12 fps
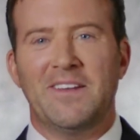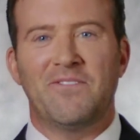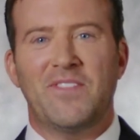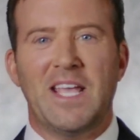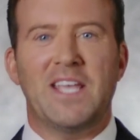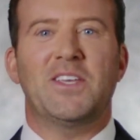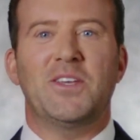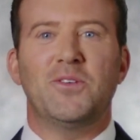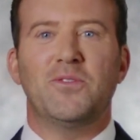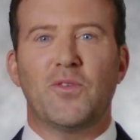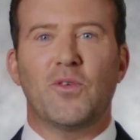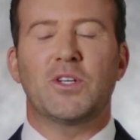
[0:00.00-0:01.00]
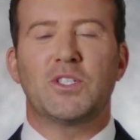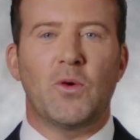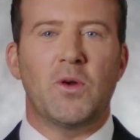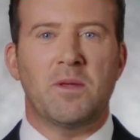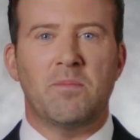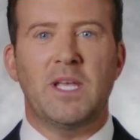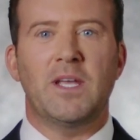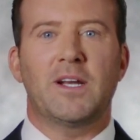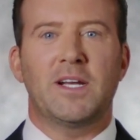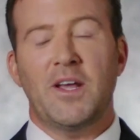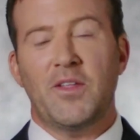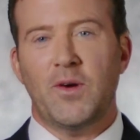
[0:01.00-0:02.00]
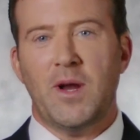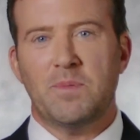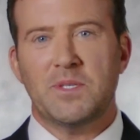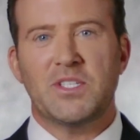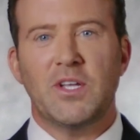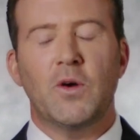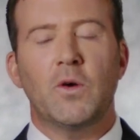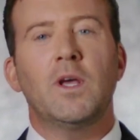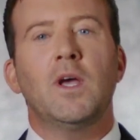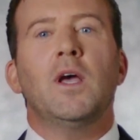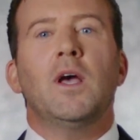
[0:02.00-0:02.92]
and thank you for joining me on another episode.